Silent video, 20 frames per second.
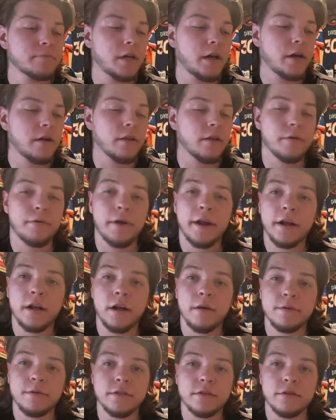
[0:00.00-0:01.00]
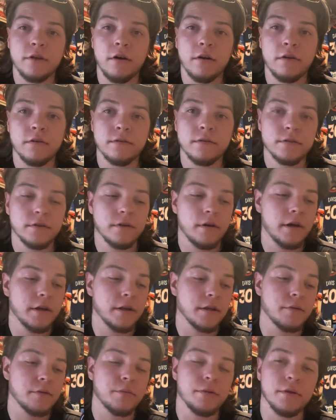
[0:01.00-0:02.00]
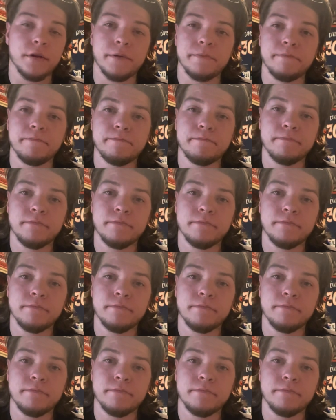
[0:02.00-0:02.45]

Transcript: I don't know, they rang it up as a dollar, so I didn't complain.